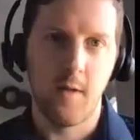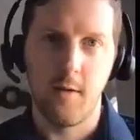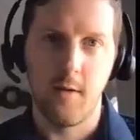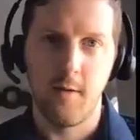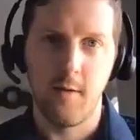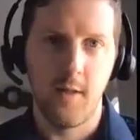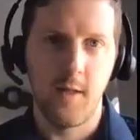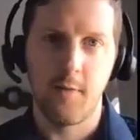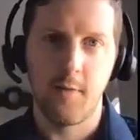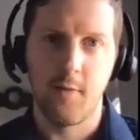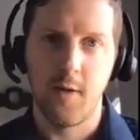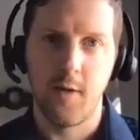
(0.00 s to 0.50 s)
all
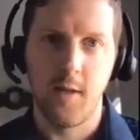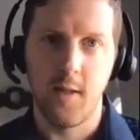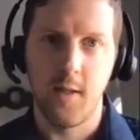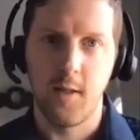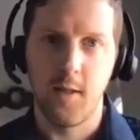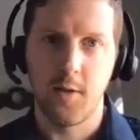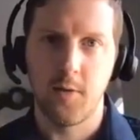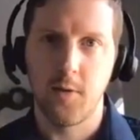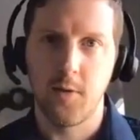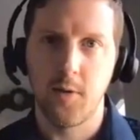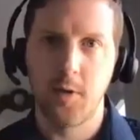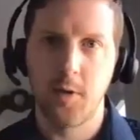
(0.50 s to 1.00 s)
the different
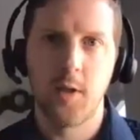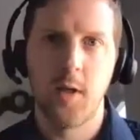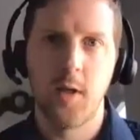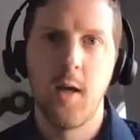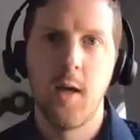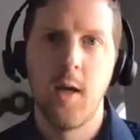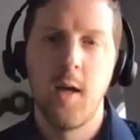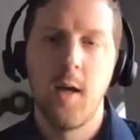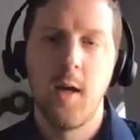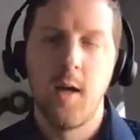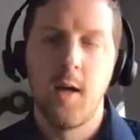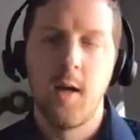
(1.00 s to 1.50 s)
diesels,
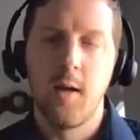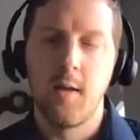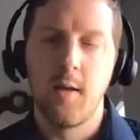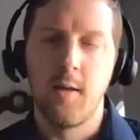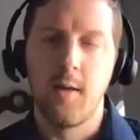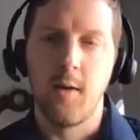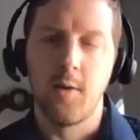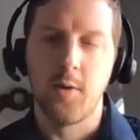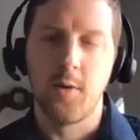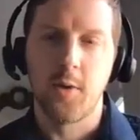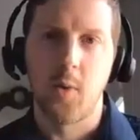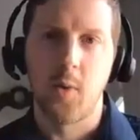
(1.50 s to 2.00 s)

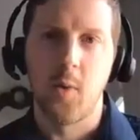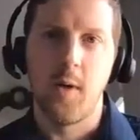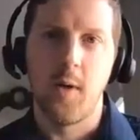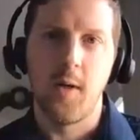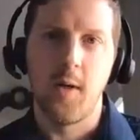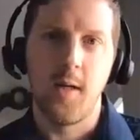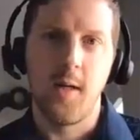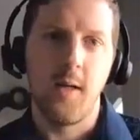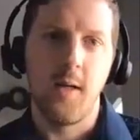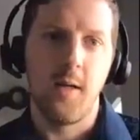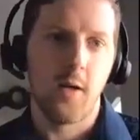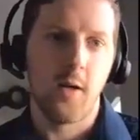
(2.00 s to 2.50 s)
those are going
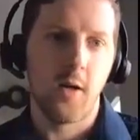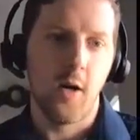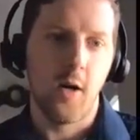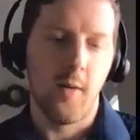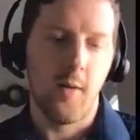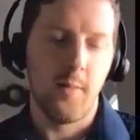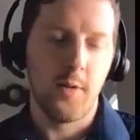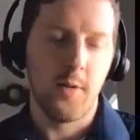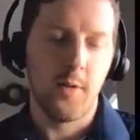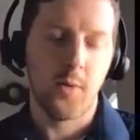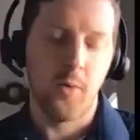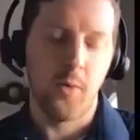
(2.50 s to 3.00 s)
to need a
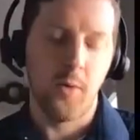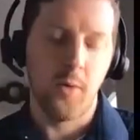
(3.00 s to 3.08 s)
carbon